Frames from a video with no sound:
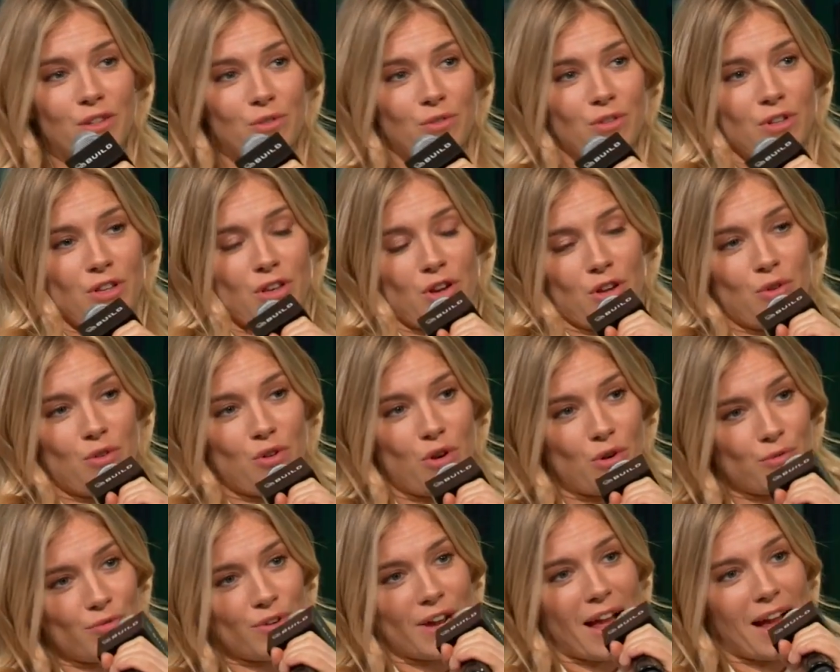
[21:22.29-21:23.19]
You know, you're
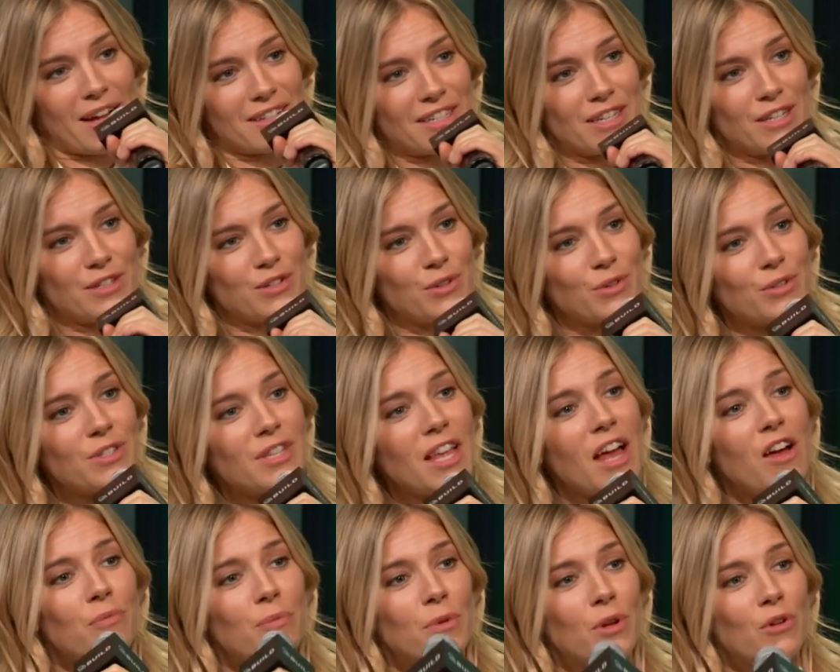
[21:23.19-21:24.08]
not reacting as
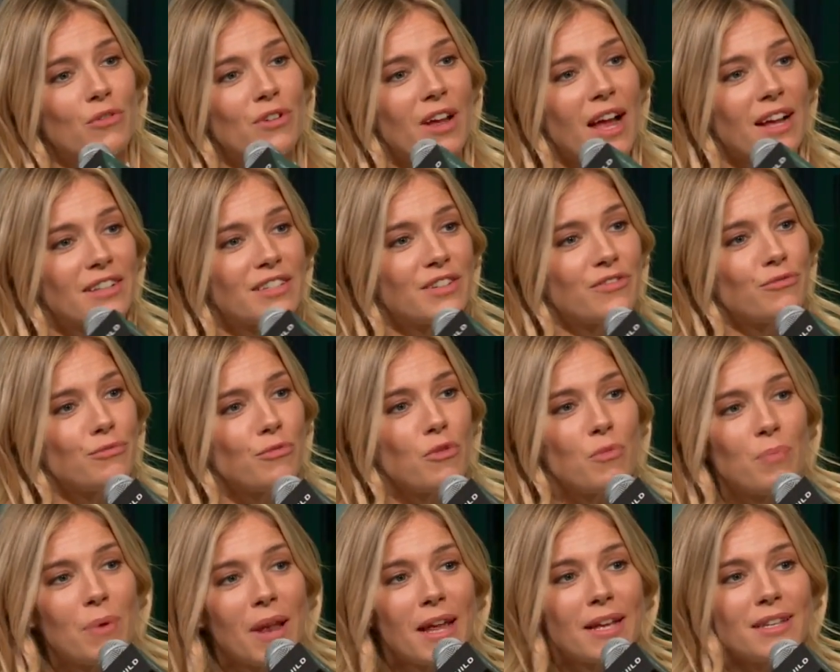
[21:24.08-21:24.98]
yourself, but you're reacting from
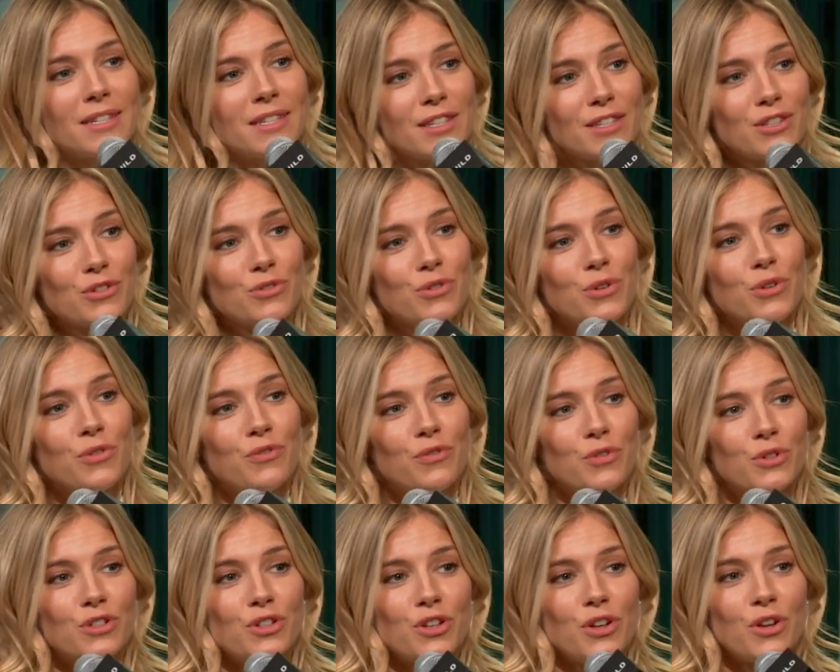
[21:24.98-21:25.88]
a place that's
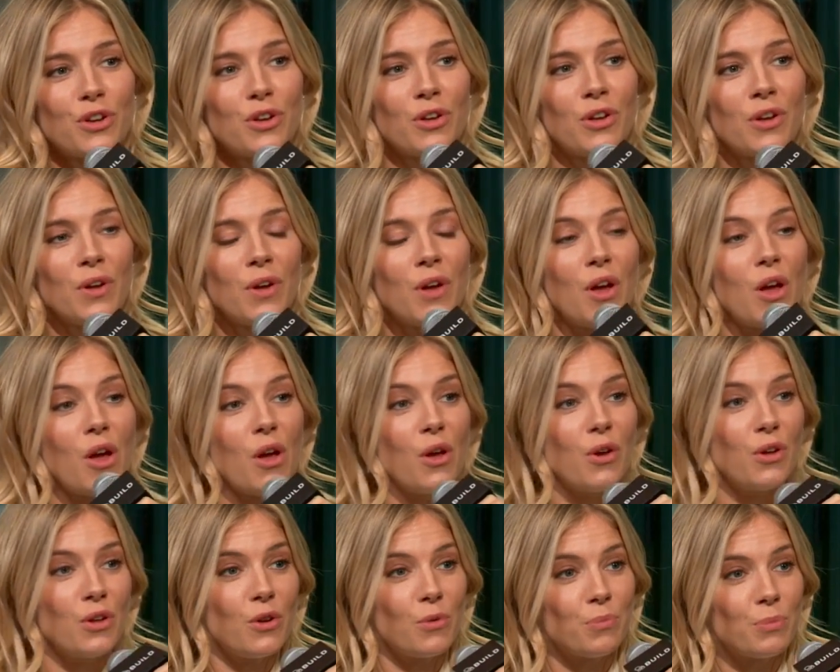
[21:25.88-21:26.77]
truthful to
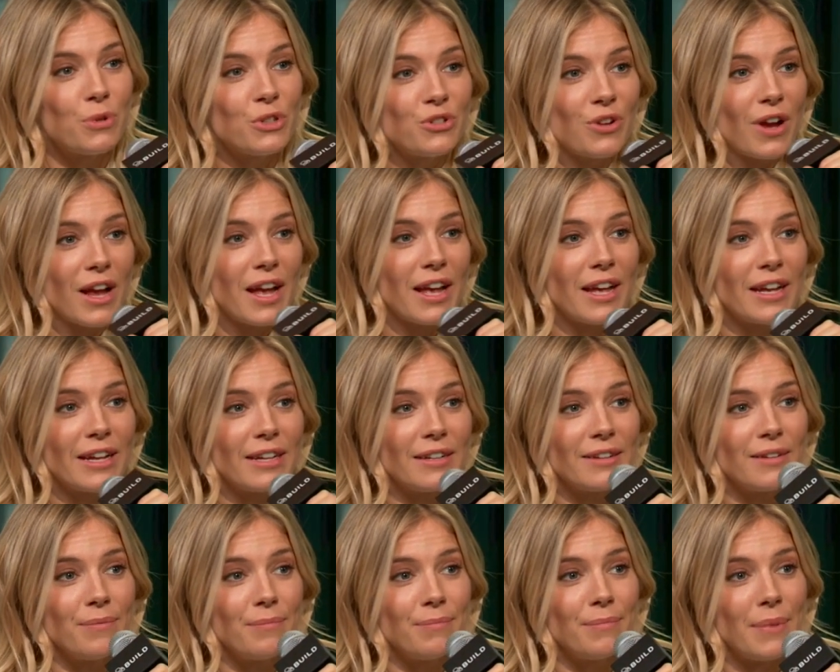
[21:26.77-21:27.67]
who you're
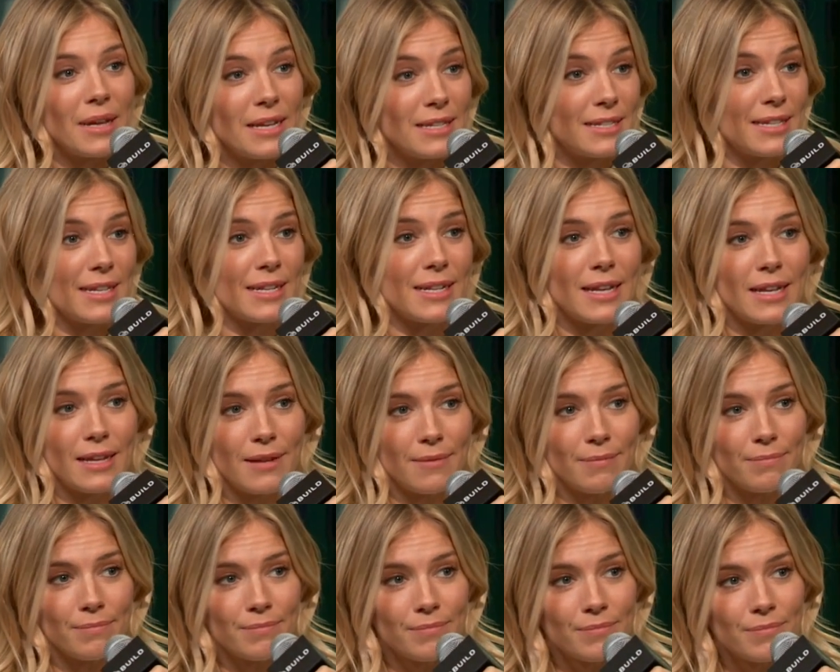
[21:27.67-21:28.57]
portraying, basically.
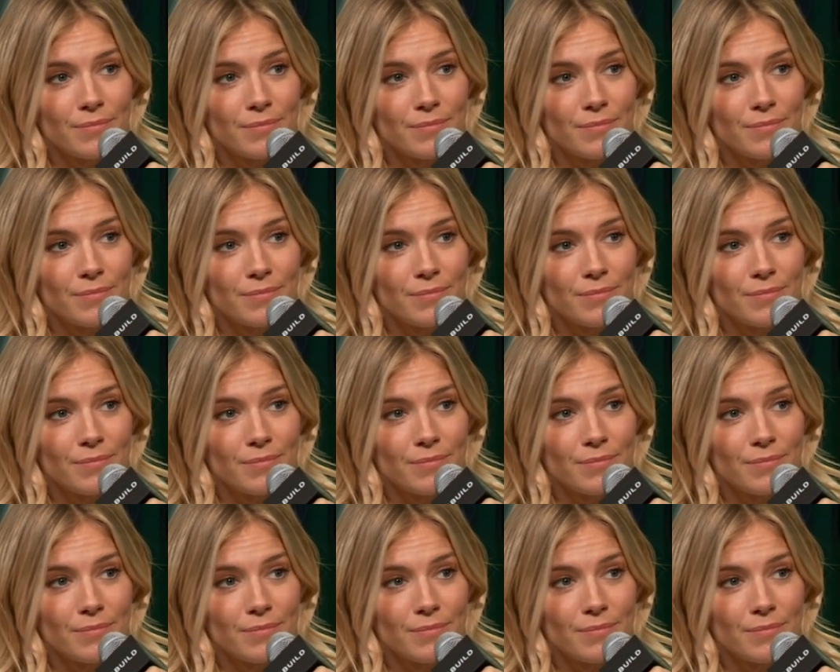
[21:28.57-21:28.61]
